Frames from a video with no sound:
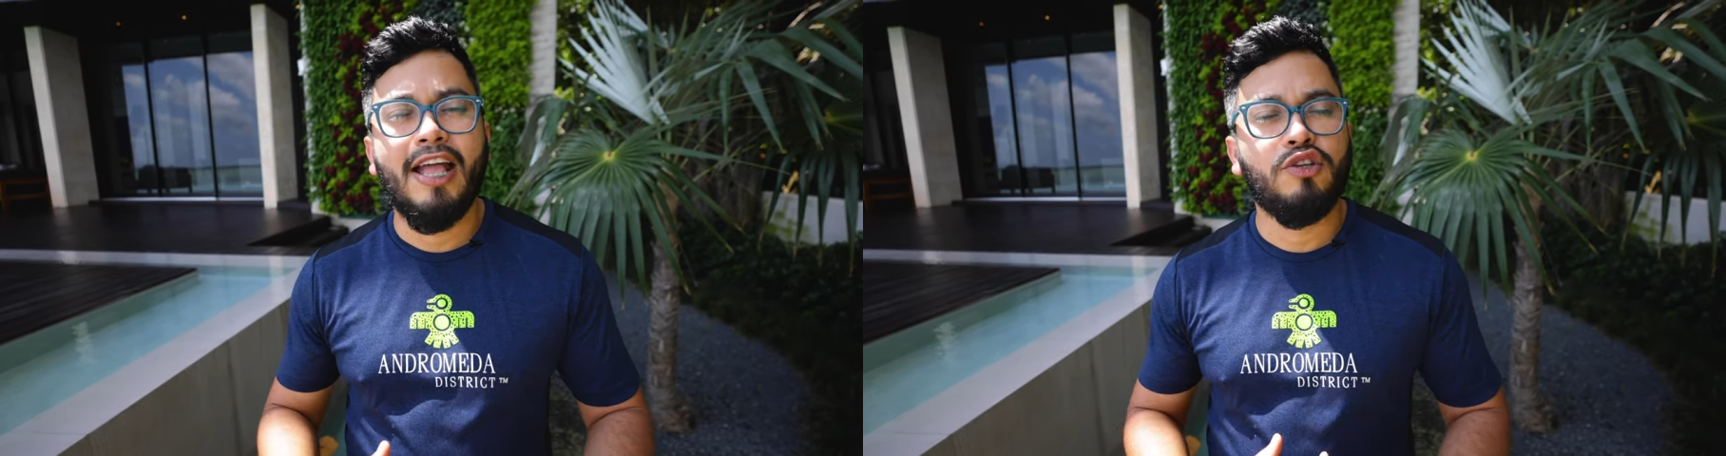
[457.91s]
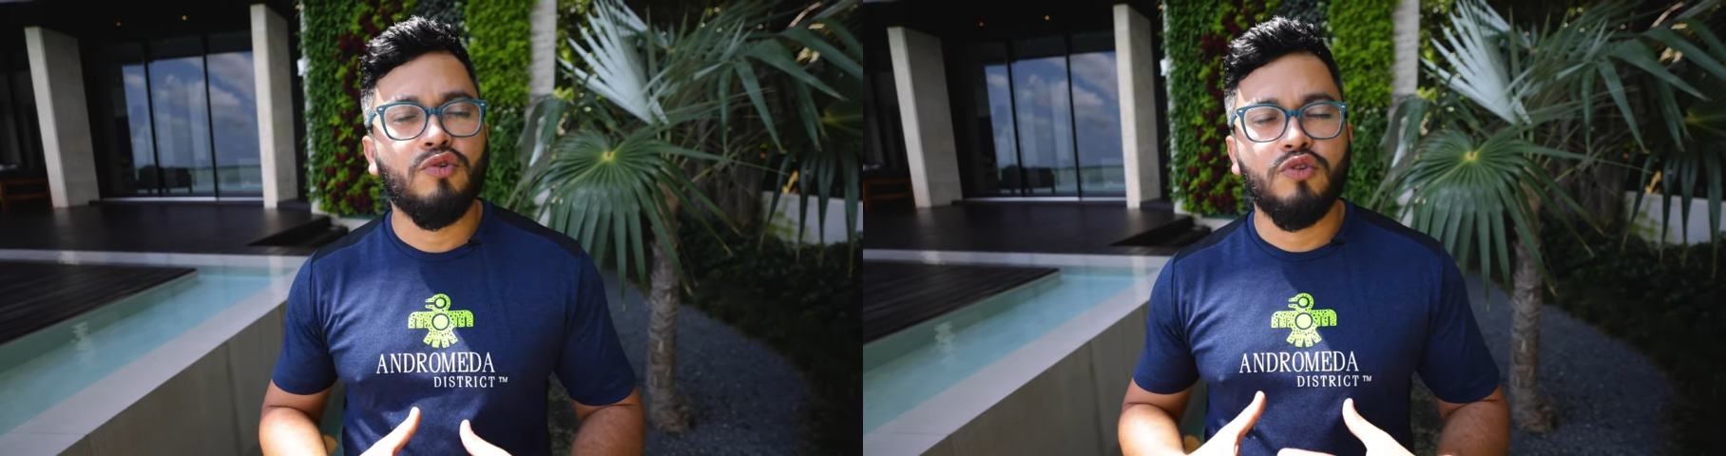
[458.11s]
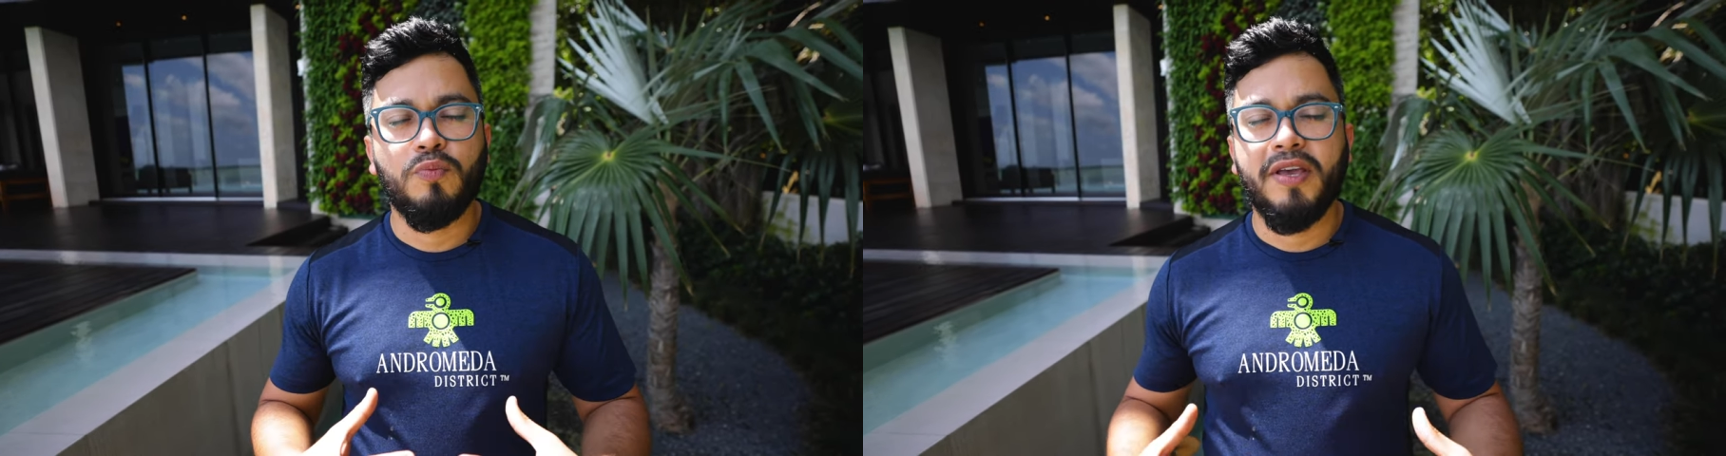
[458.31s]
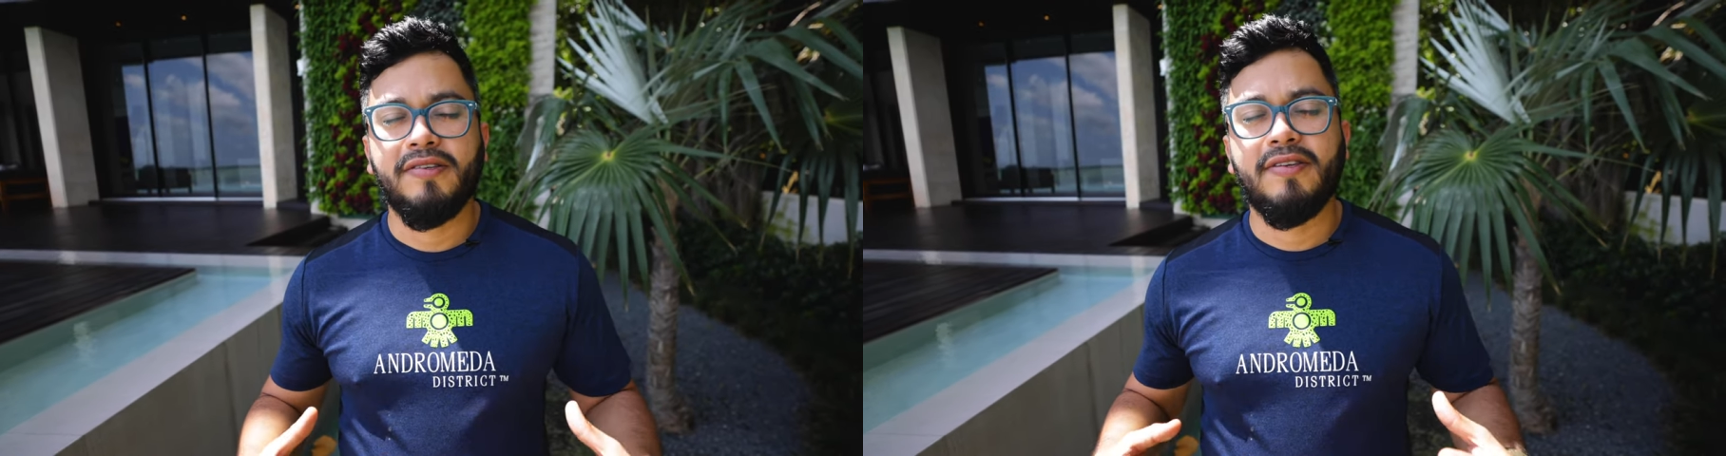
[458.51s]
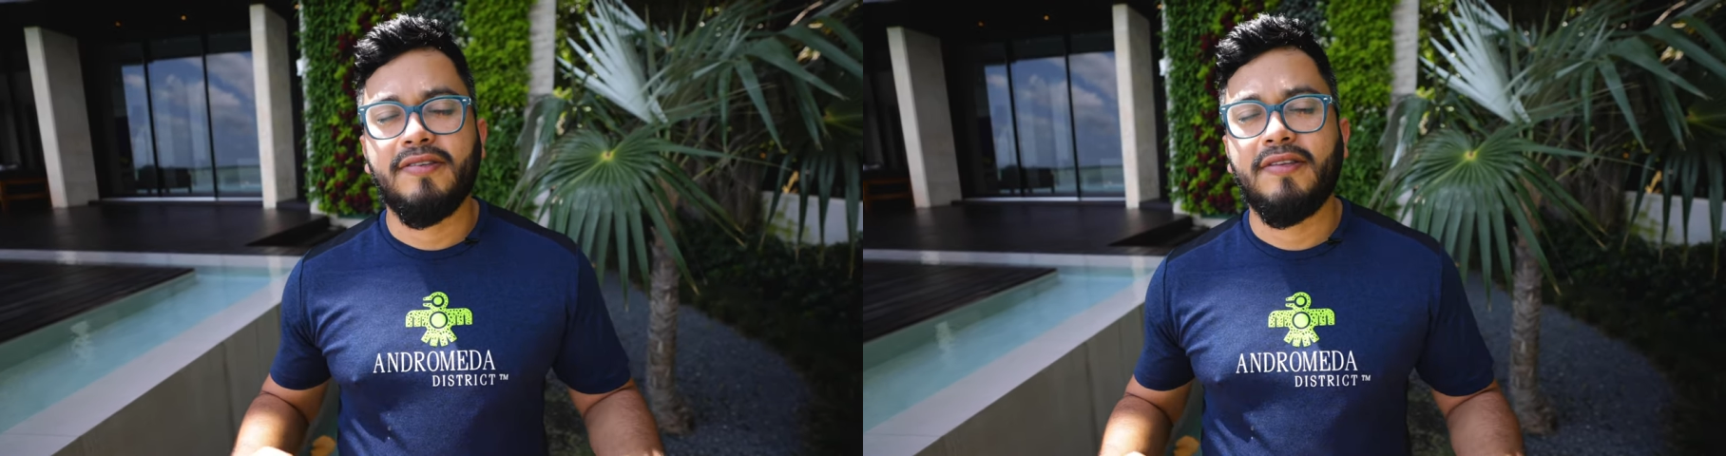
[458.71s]
natural
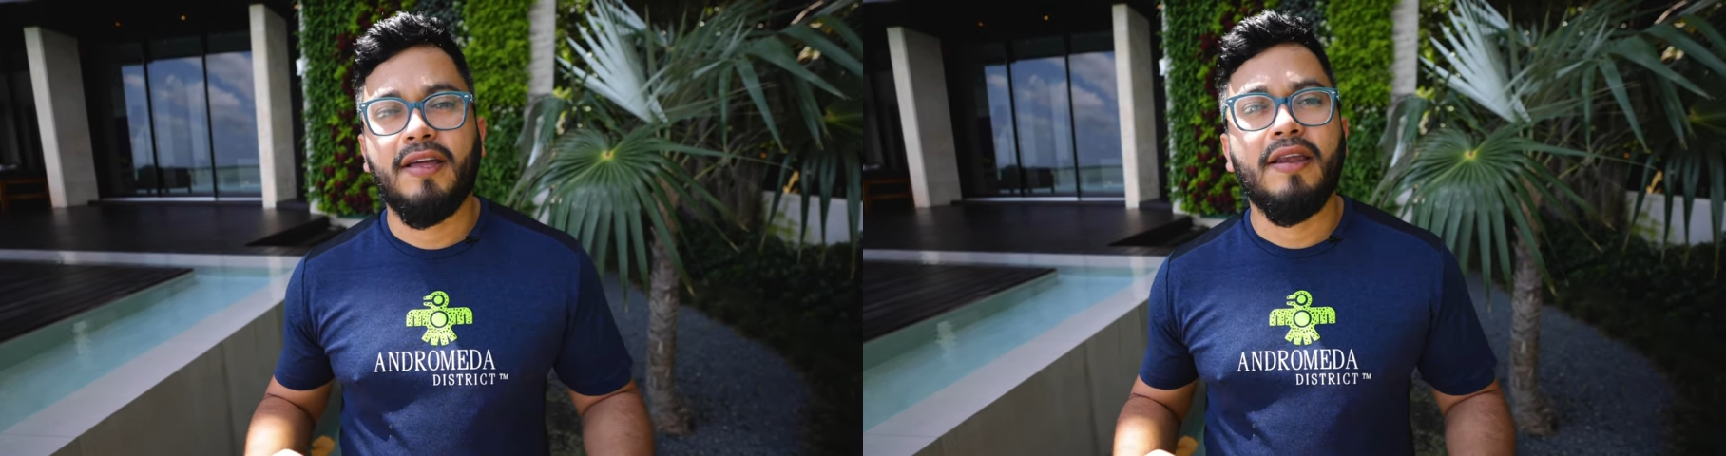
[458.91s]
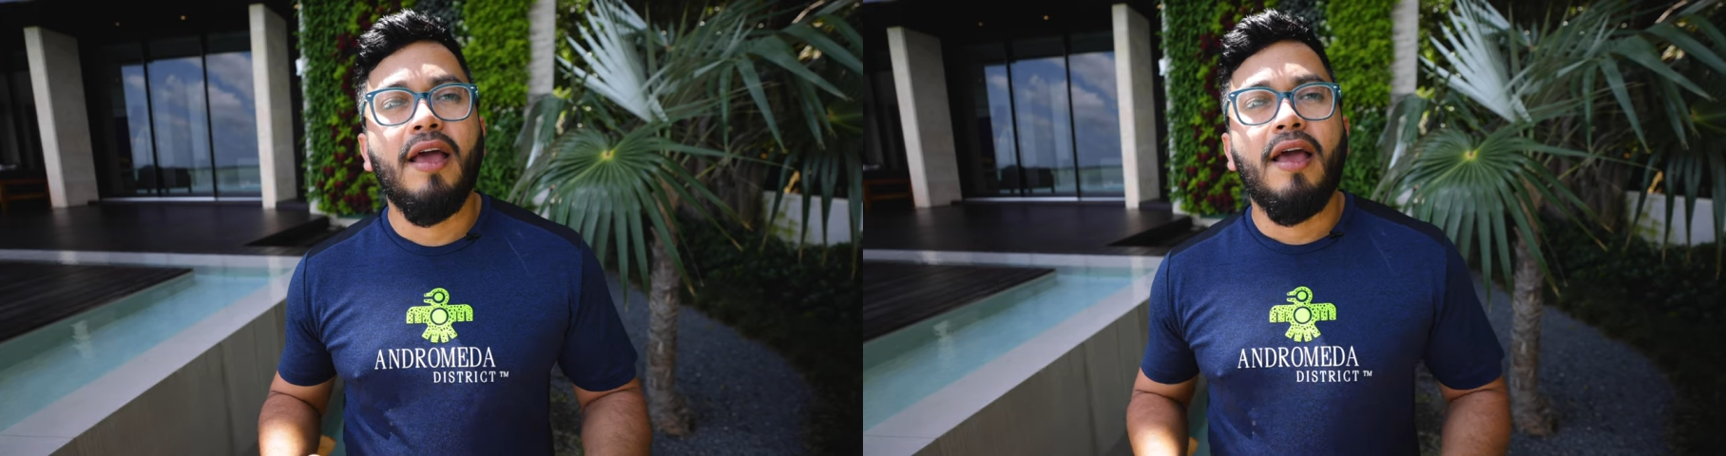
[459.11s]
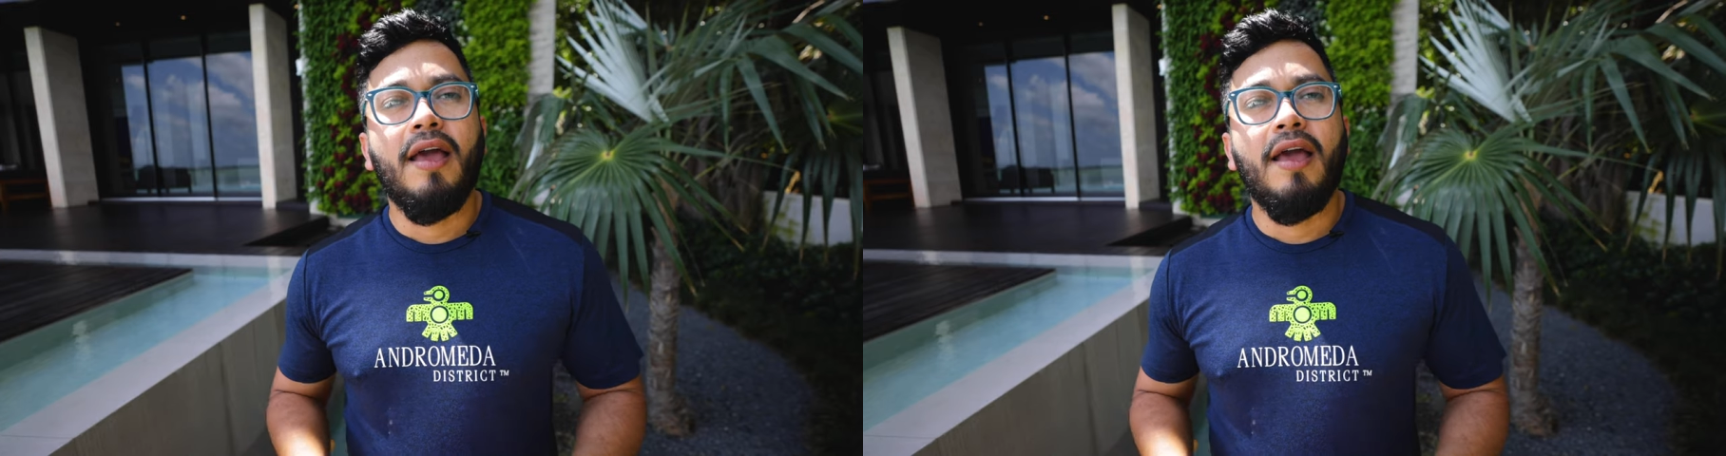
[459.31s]
spaces that